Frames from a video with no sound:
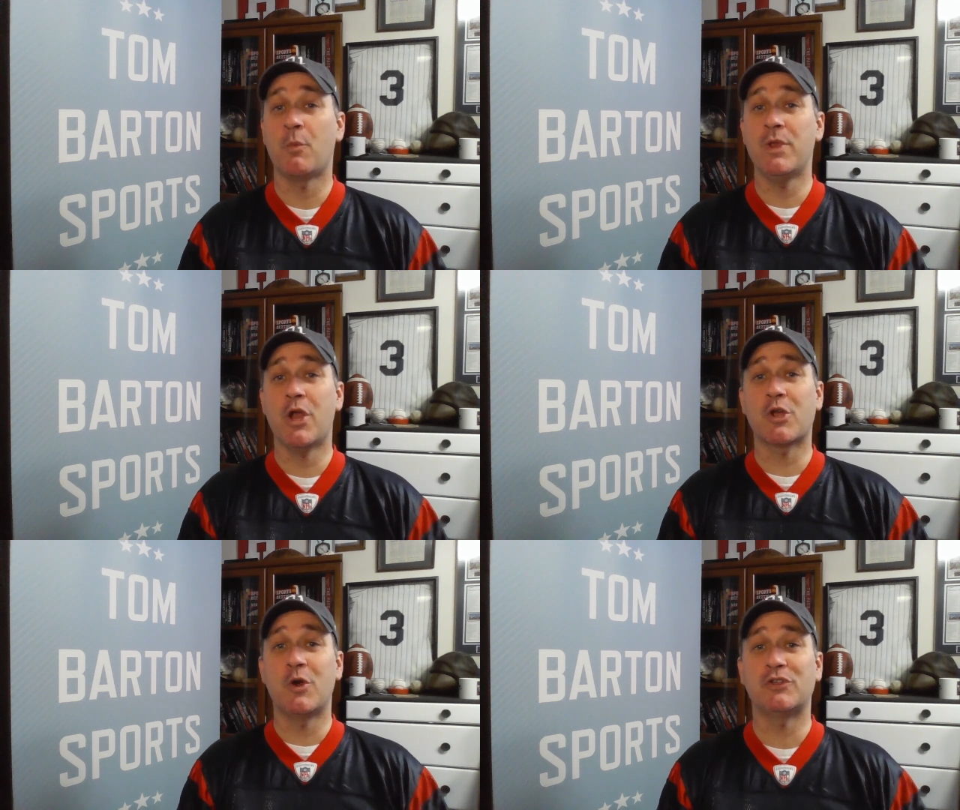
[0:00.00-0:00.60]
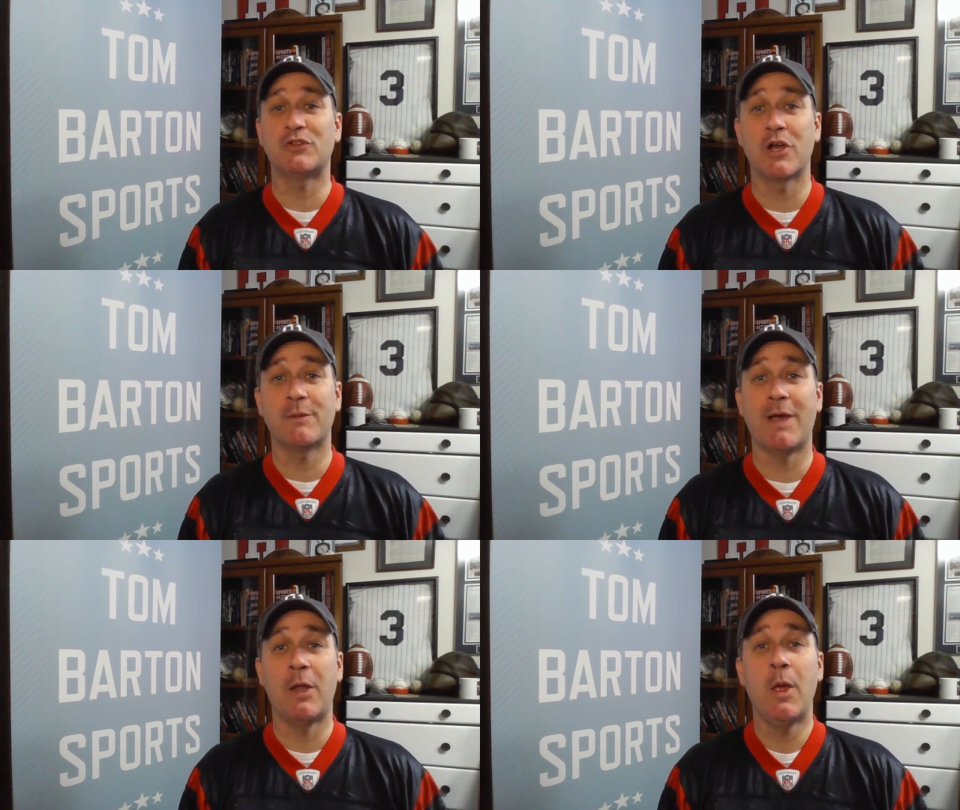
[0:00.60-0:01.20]
We are going to talk
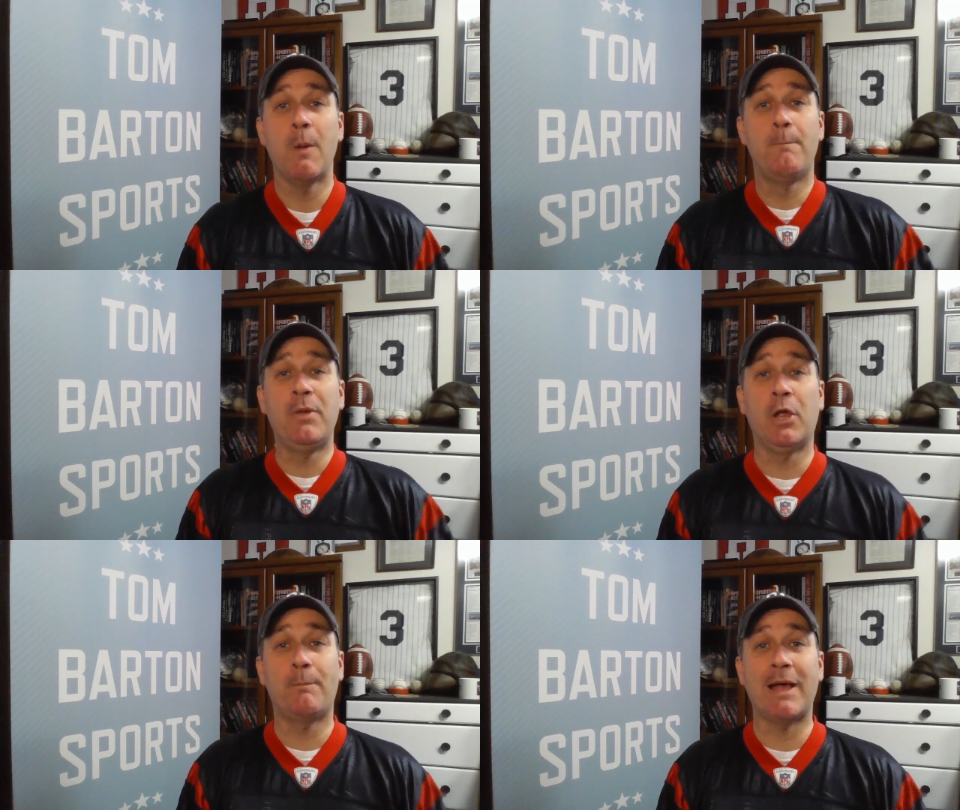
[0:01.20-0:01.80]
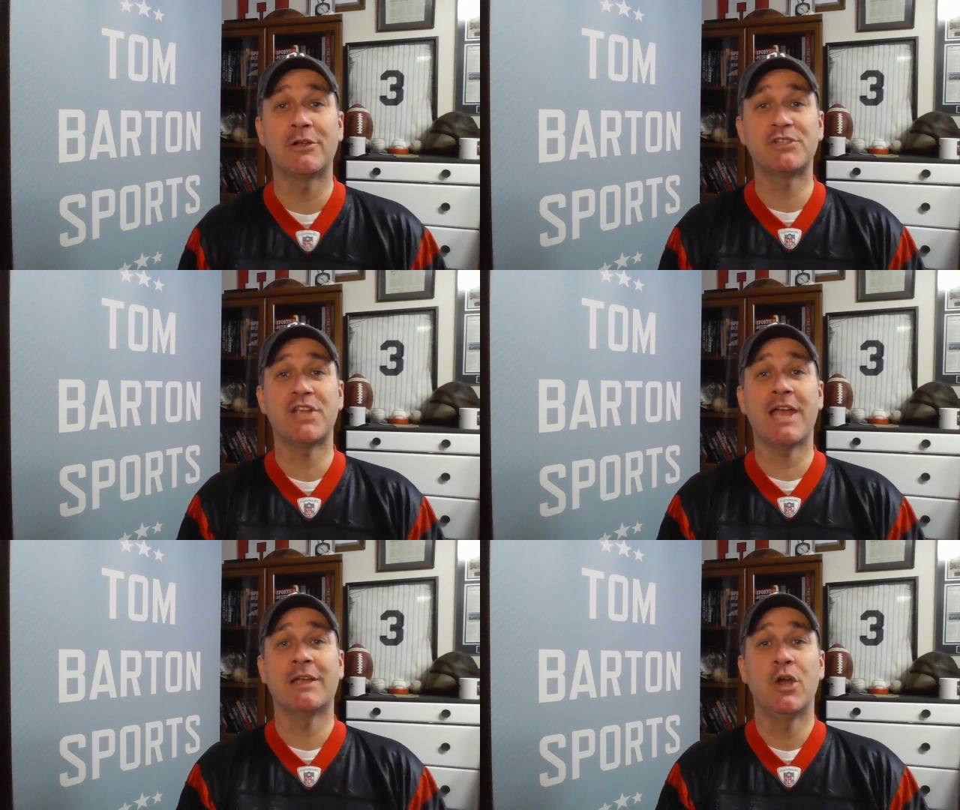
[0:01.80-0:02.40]
about Bill
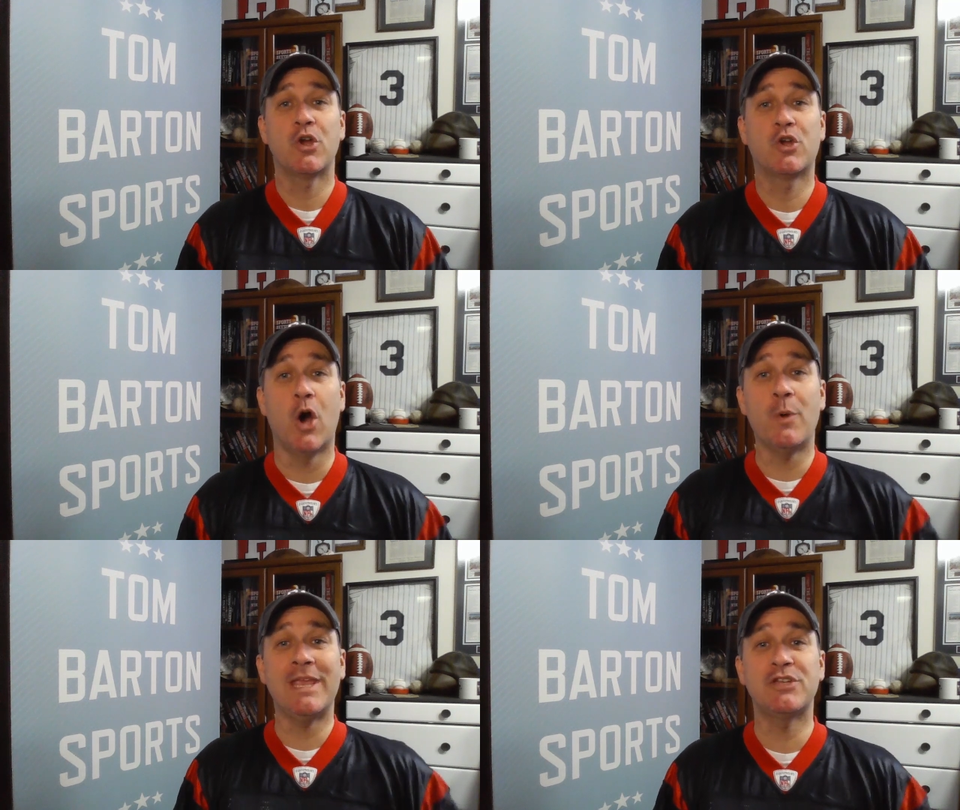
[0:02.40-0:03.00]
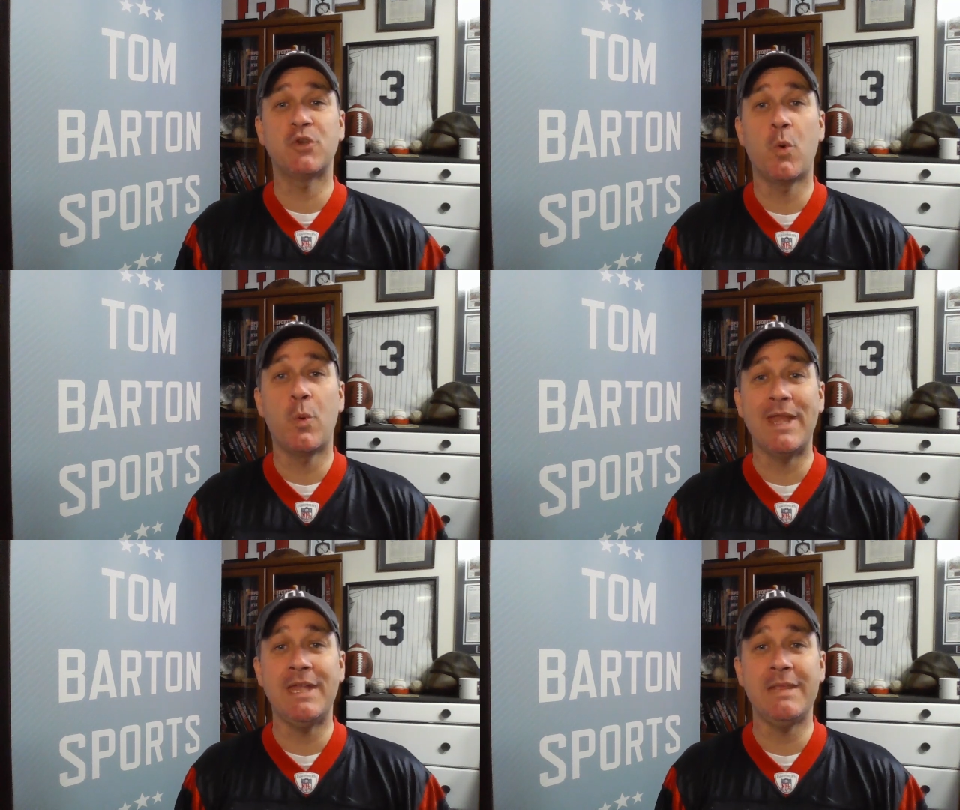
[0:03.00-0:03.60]
Belichick going into
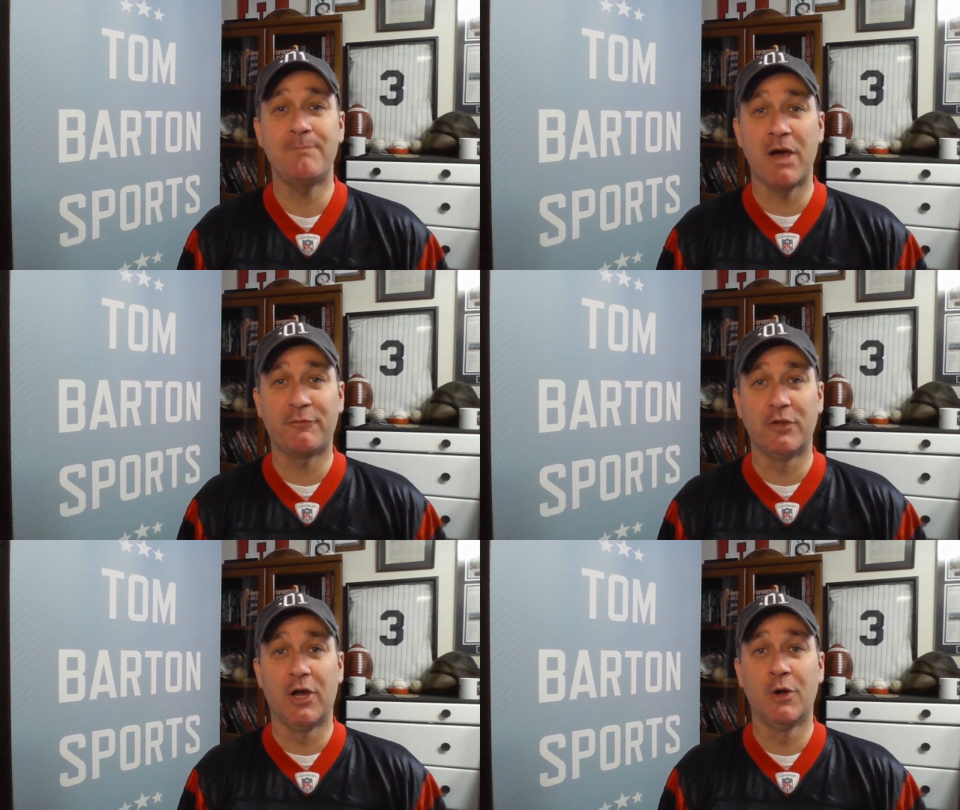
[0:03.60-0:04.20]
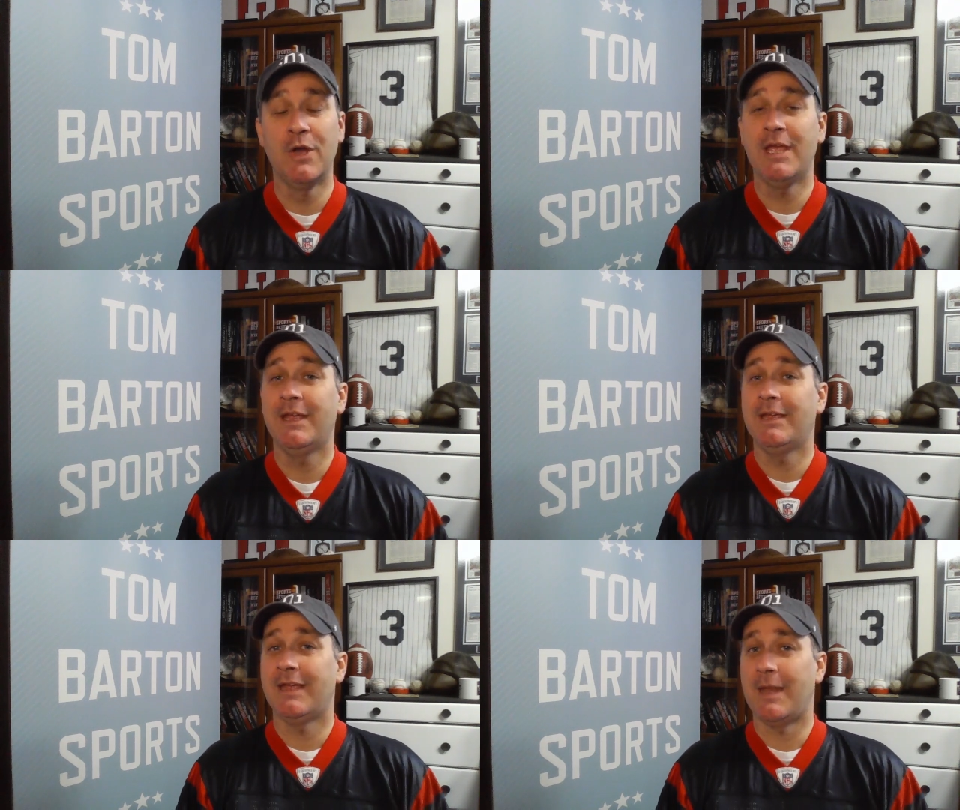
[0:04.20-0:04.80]
windy Buffalo
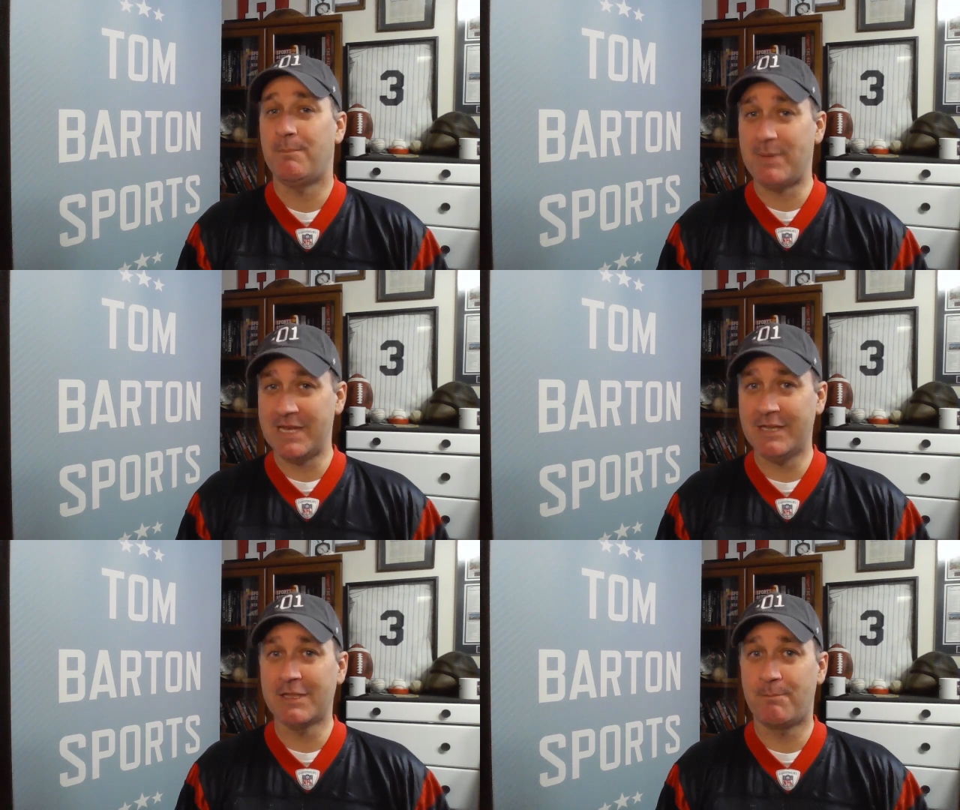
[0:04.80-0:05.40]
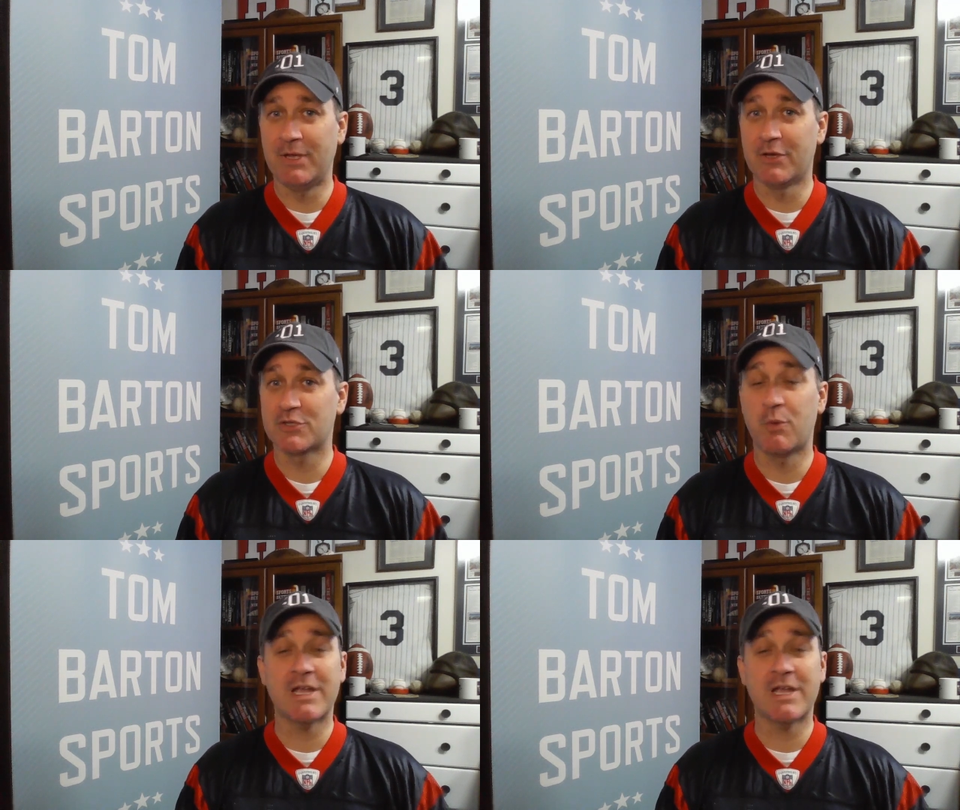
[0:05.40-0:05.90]
and beating the Bills.